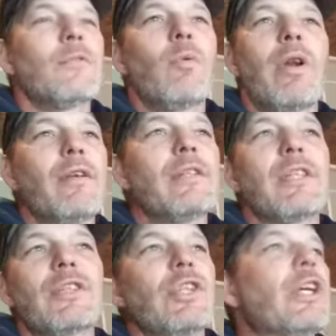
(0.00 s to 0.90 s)

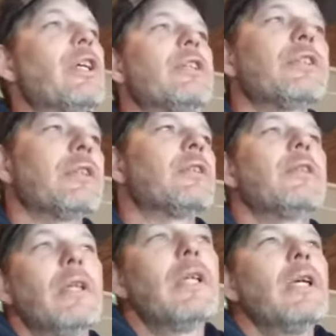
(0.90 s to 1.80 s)
26 years, and
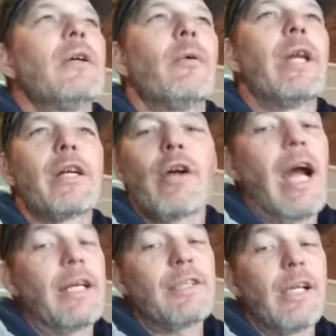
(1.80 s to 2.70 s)
when it
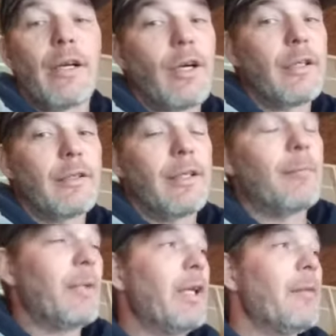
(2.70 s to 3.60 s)
crashed, it hurt,
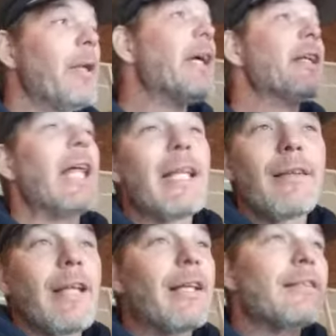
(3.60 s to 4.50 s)
and believe me. And
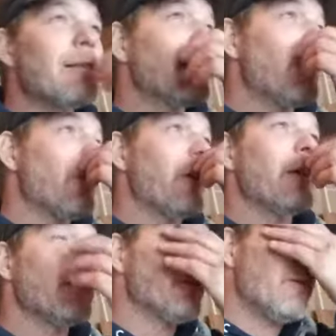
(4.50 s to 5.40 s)
that's another
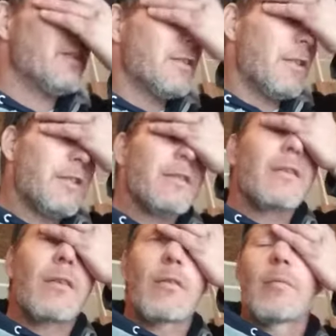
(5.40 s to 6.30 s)
thing. It's just
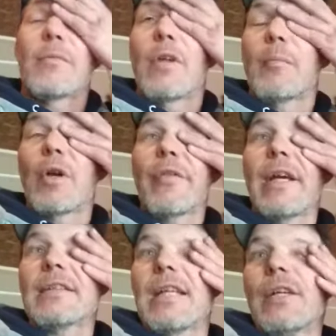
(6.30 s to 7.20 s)
a number of
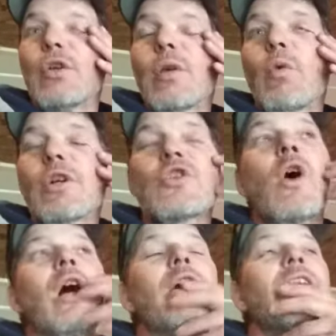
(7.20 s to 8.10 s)
things that you can work so
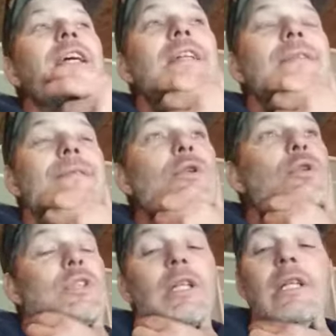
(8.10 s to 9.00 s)
hard to get and
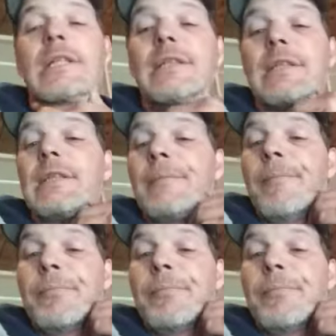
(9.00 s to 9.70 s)
lose in an instant.